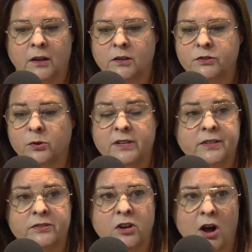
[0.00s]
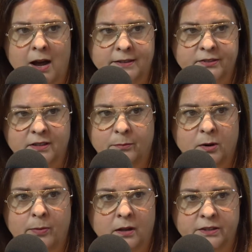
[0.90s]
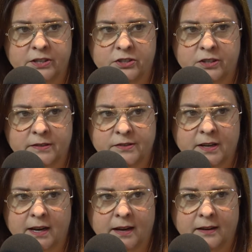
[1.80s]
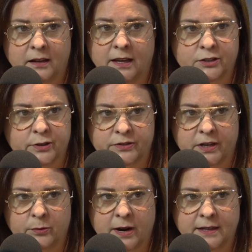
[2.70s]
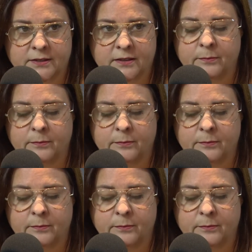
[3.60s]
So this is not about politicians setting electricity rates.